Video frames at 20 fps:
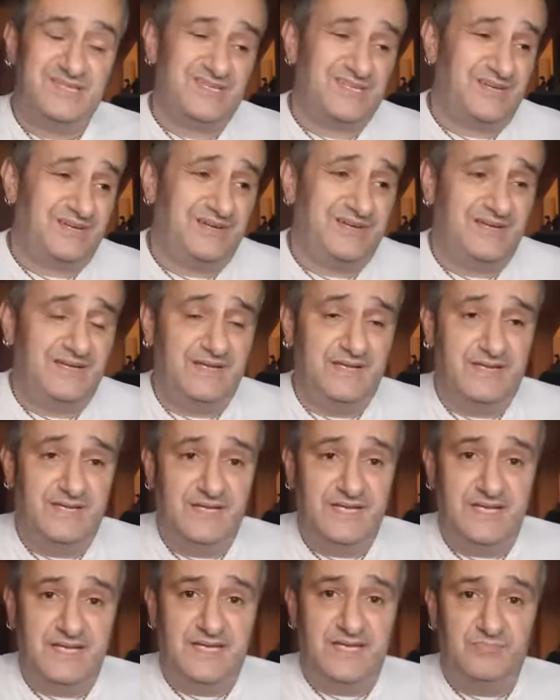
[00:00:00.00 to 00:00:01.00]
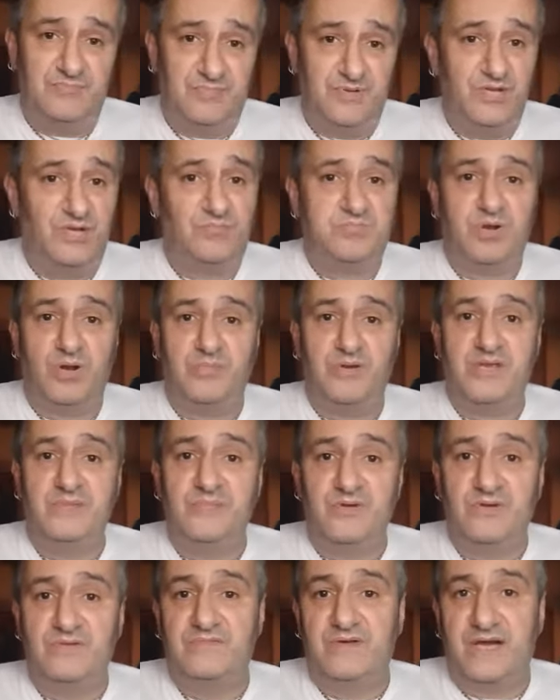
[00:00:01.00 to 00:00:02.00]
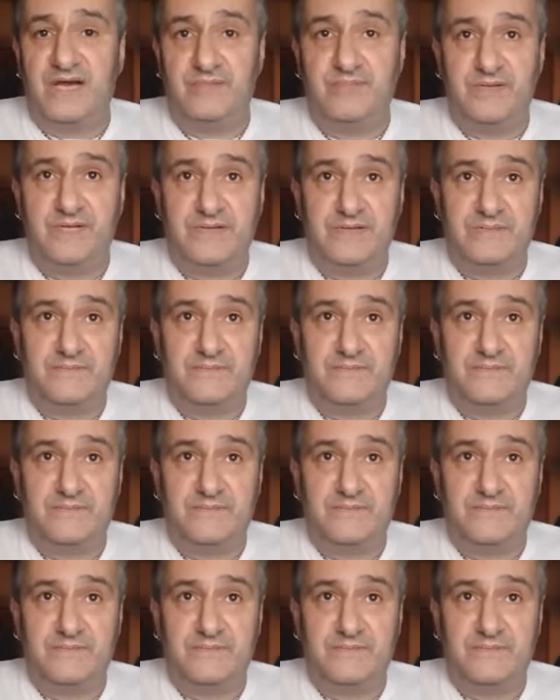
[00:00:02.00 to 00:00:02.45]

So he'll, he'll probably move up.